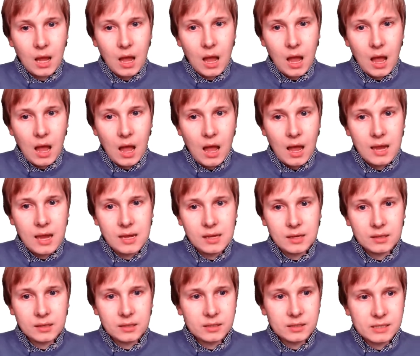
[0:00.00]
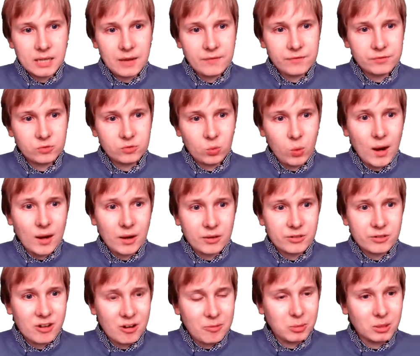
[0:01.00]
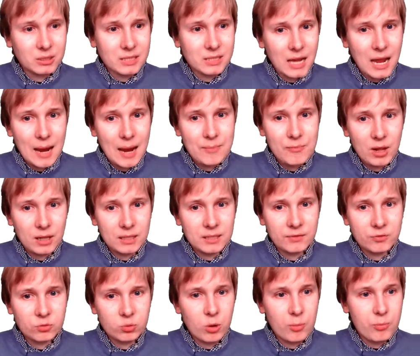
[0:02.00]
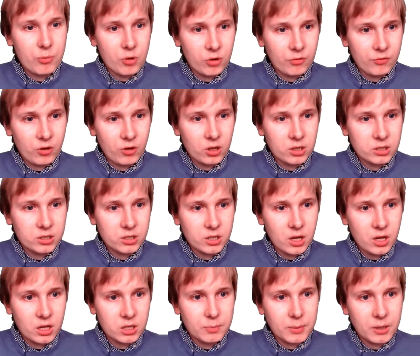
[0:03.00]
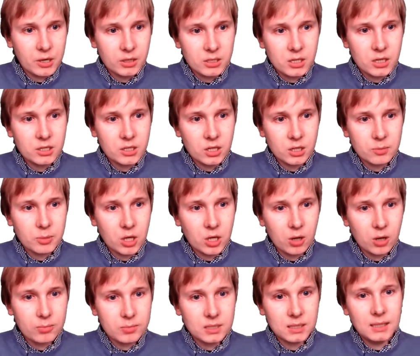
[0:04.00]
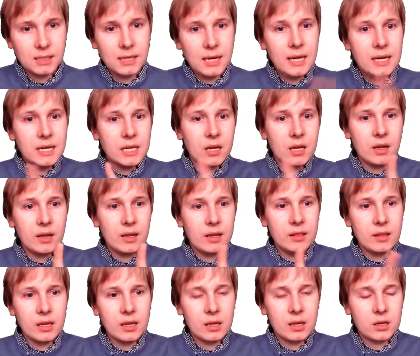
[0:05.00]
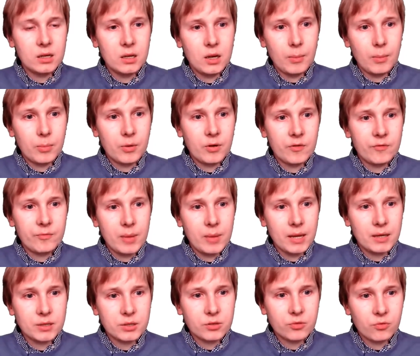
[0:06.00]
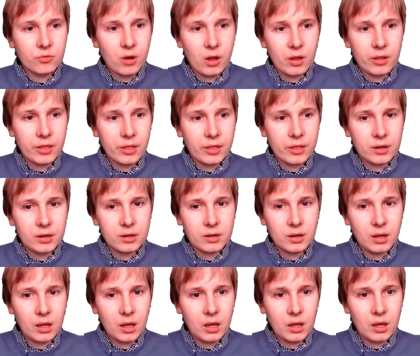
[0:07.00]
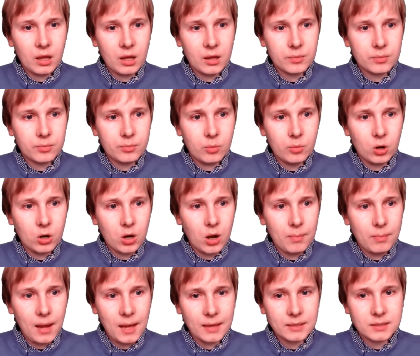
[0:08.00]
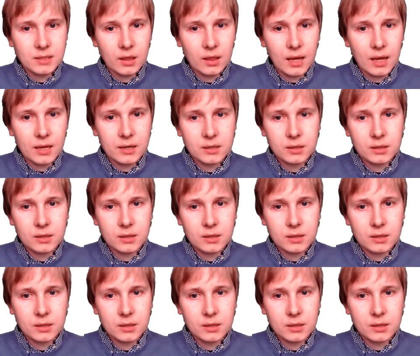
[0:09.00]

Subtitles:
I can save quite considerable time relative to a brute force search because it just becomes linear in the number of bits rather than more complex than that.